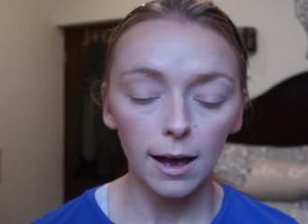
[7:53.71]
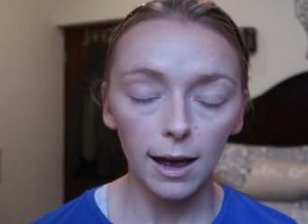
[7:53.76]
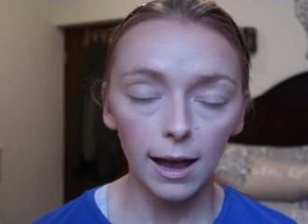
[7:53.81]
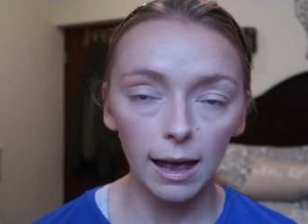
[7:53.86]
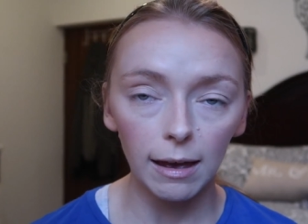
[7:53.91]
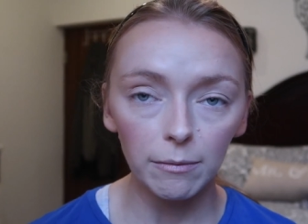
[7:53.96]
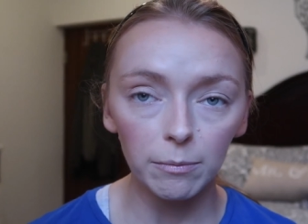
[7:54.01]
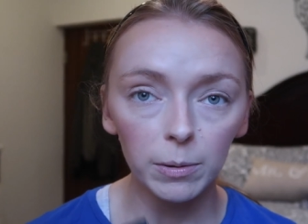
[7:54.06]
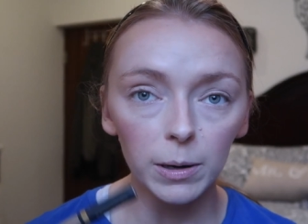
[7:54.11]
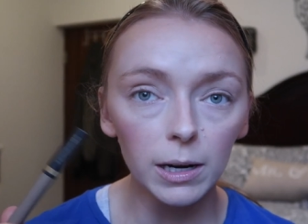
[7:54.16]
I
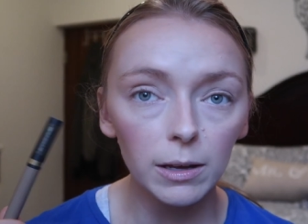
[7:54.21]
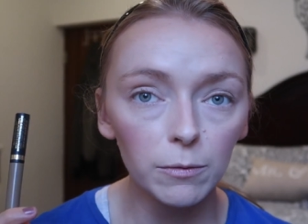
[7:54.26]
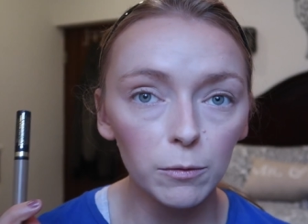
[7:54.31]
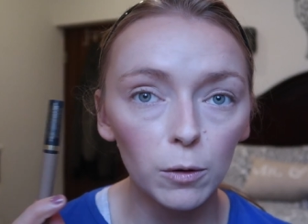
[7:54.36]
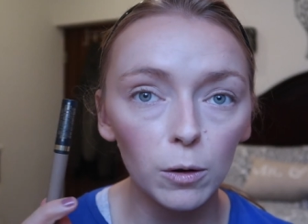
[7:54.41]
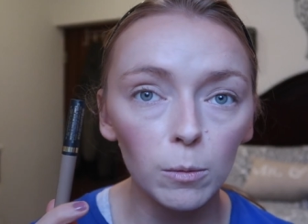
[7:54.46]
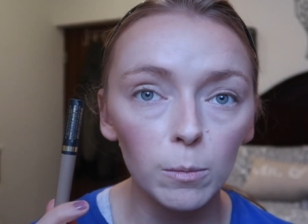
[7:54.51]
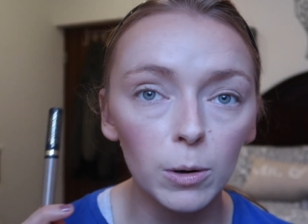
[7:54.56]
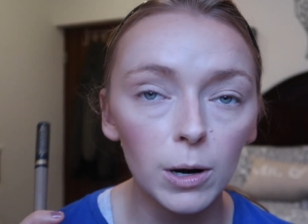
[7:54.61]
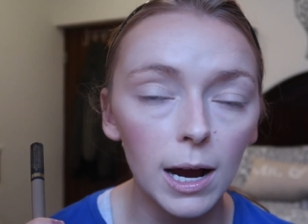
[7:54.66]
have pretty
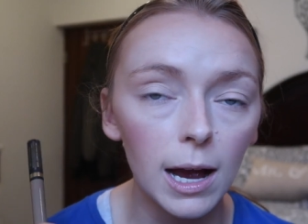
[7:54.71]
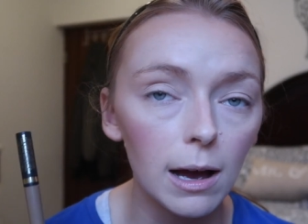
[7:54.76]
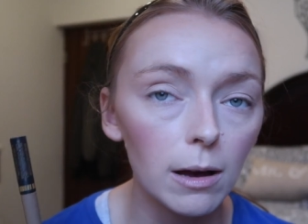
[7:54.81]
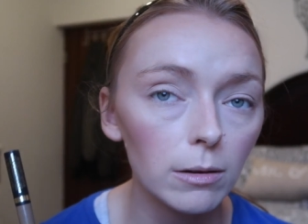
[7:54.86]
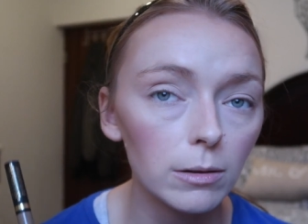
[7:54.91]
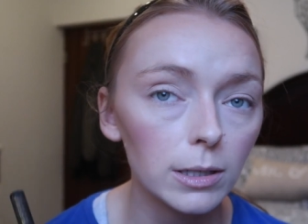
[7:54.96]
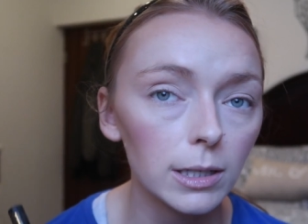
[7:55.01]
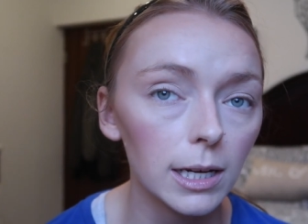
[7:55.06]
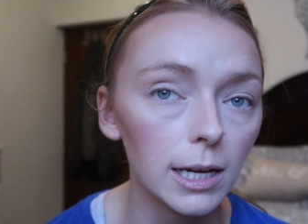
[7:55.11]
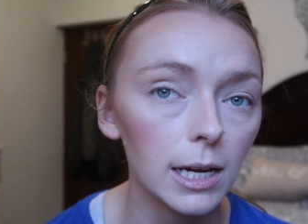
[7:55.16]
full
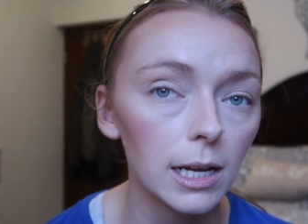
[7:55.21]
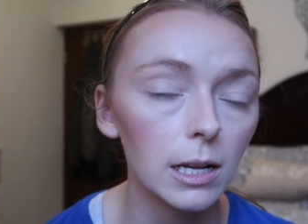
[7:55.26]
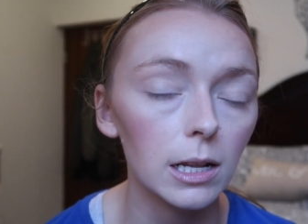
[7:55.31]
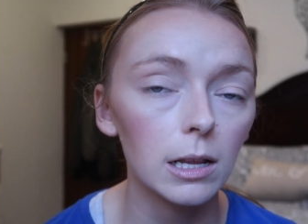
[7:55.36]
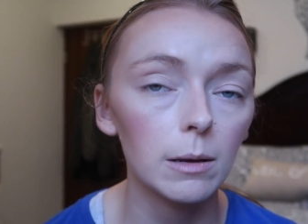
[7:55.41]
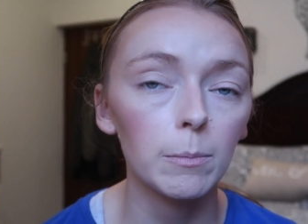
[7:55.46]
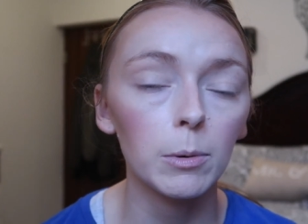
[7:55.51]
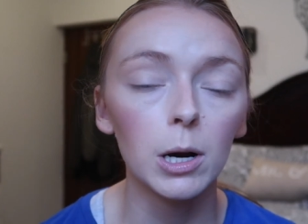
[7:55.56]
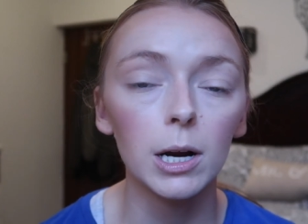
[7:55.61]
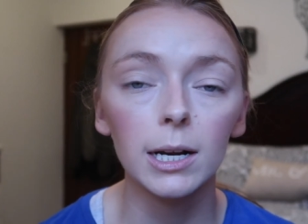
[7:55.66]
brows,
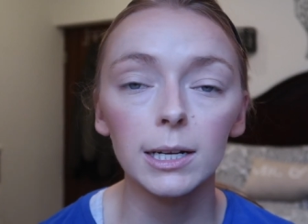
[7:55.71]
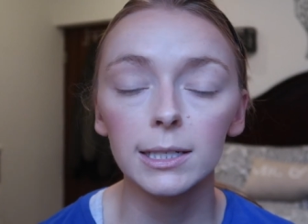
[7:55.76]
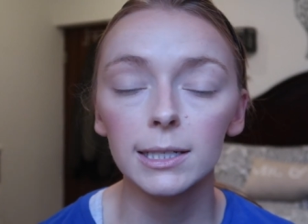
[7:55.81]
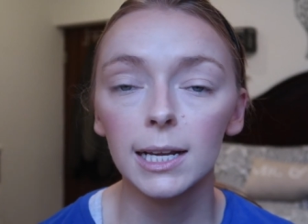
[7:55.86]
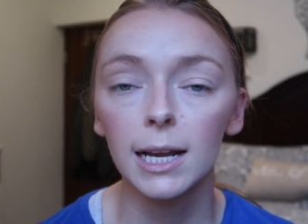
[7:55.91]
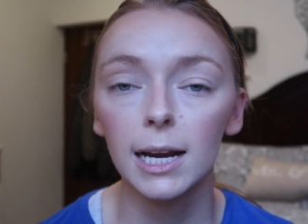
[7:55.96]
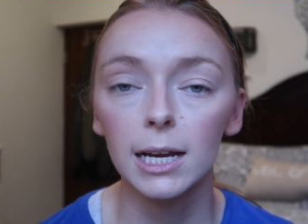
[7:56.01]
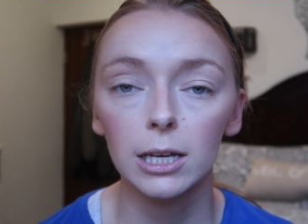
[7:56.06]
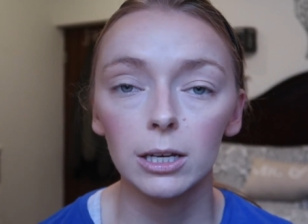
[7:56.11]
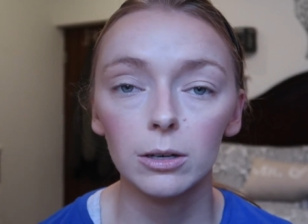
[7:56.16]
and the products
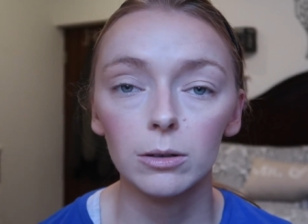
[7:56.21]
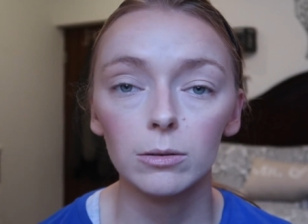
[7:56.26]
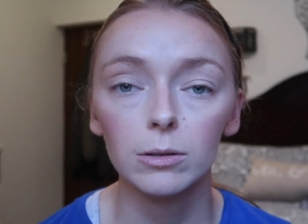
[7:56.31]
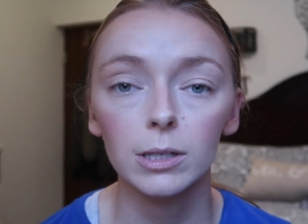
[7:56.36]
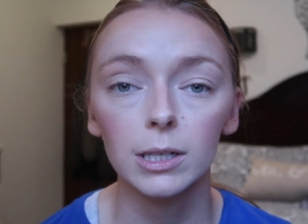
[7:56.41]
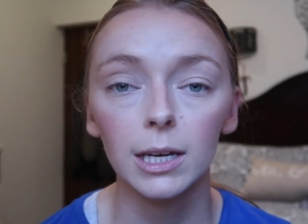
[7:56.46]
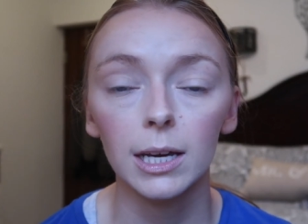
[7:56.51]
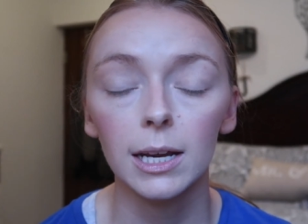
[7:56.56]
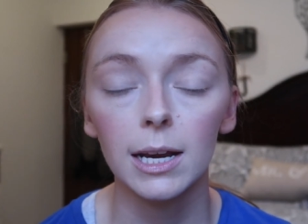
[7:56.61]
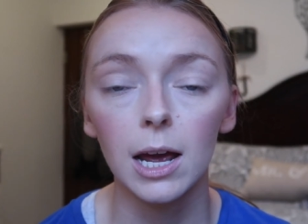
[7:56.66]
that I
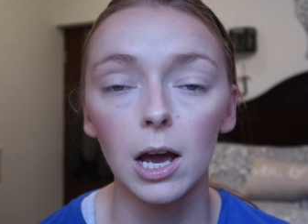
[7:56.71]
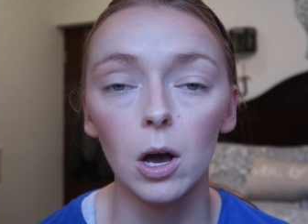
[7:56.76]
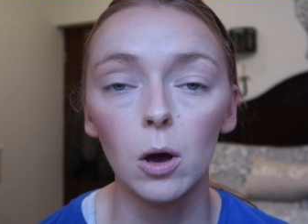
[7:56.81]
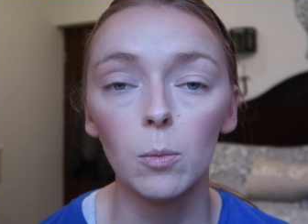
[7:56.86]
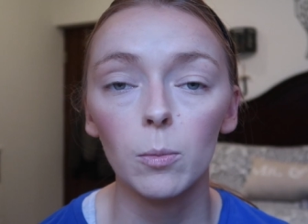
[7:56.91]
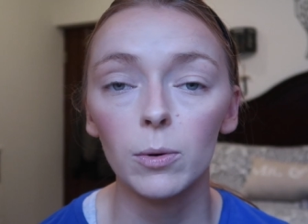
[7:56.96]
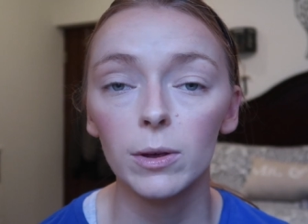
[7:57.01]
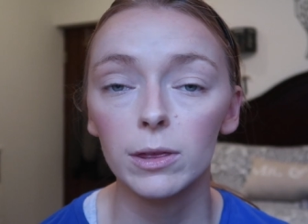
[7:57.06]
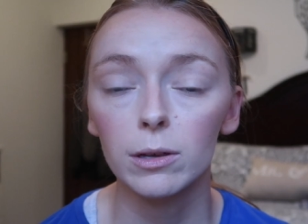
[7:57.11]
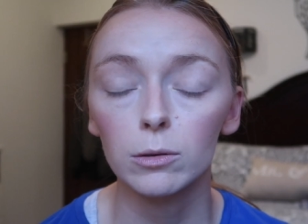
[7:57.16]
use can
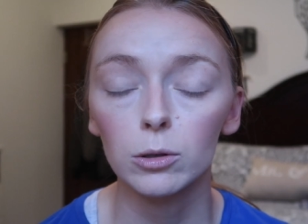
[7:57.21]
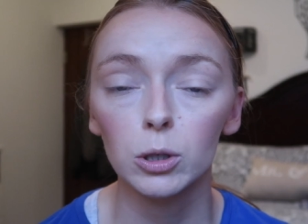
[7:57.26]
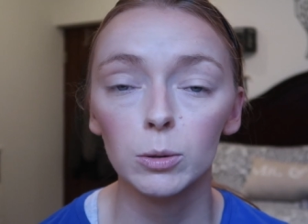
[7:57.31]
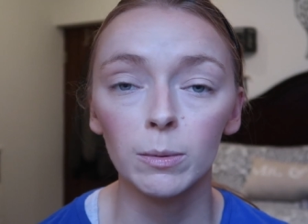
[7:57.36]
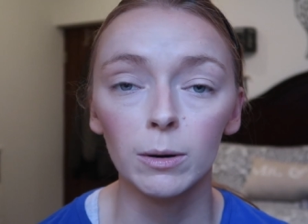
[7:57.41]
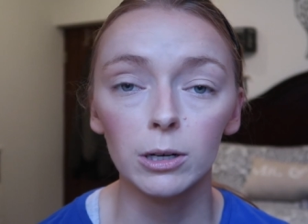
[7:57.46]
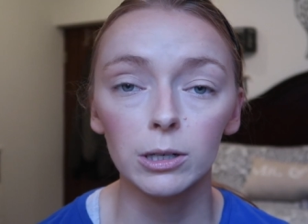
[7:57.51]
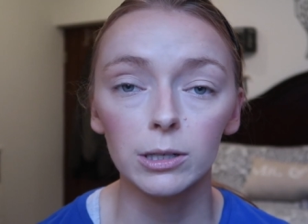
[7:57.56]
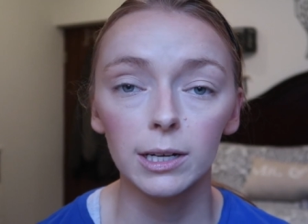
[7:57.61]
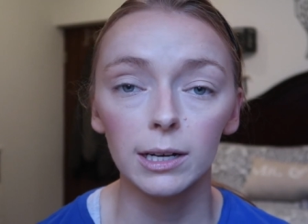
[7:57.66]
help with those
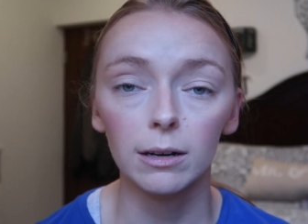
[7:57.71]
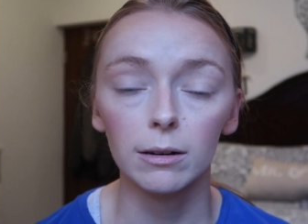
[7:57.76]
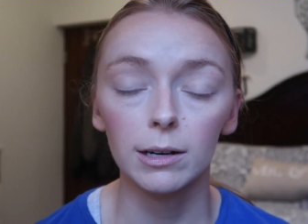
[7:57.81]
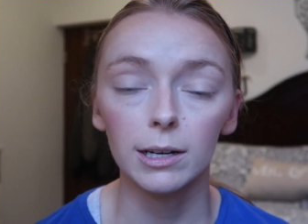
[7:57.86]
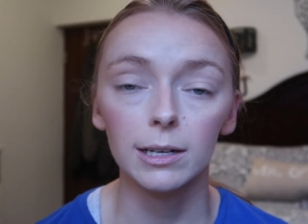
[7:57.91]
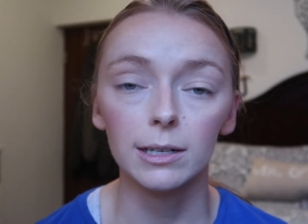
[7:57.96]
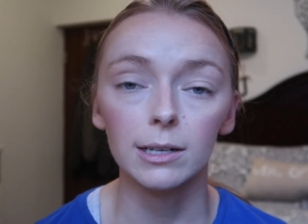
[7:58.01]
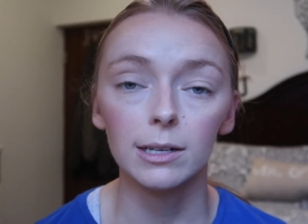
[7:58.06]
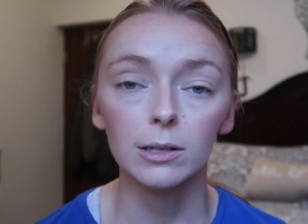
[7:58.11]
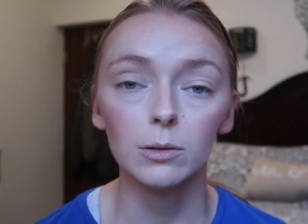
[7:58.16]
sparse
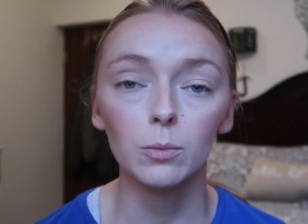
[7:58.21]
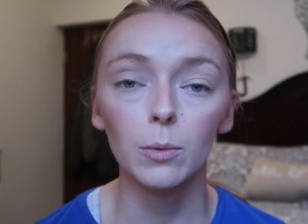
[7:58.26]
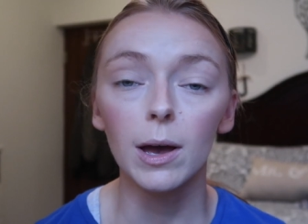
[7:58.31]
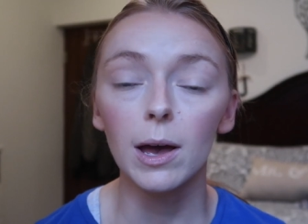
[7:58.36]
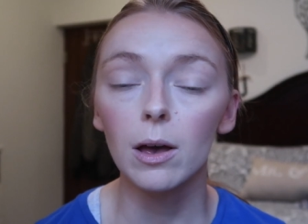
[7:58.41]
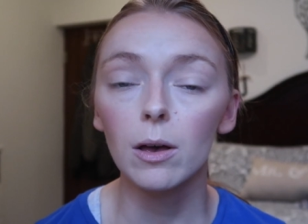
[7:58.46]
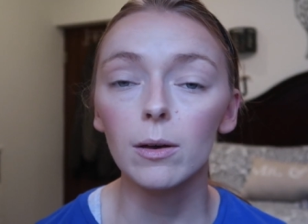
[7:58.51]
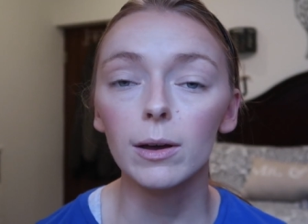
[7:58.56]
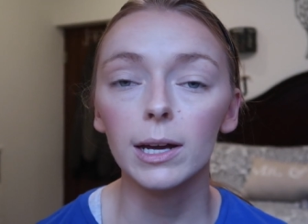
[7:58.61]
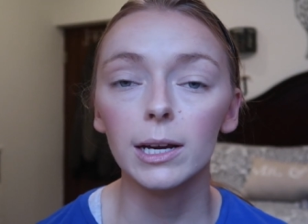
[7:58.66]
areas as
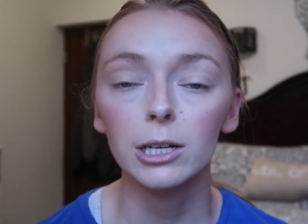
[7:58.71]
well